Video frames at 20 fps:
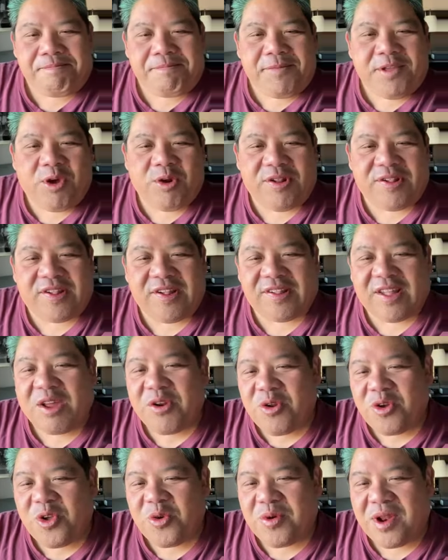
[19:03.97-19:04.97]
Keone says, I
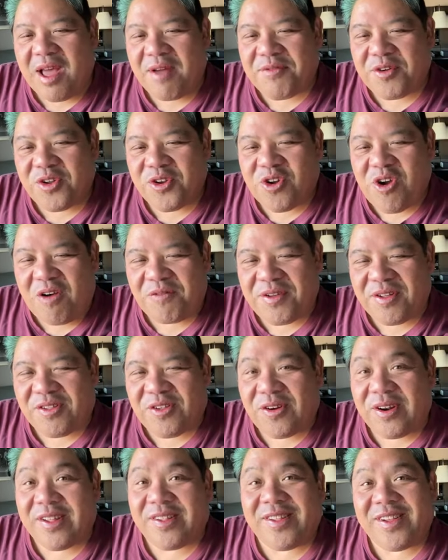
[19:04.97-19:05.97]
know you will have good coffee in
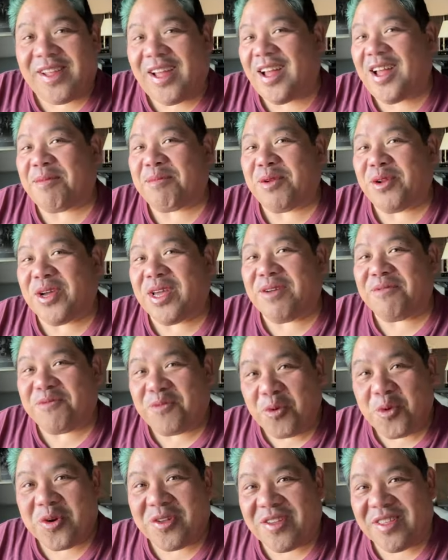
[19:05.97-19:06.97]
Salt Lake City. I'm looking
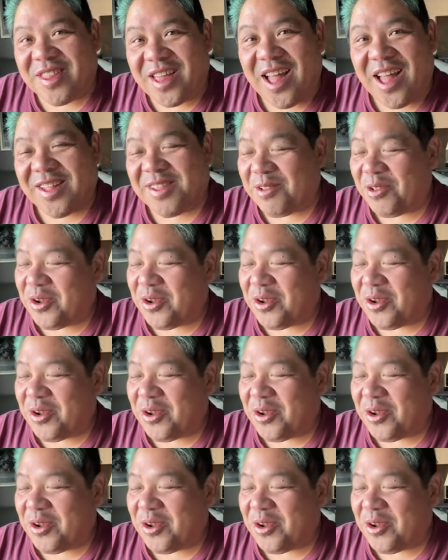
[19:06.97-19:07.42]
forward to that,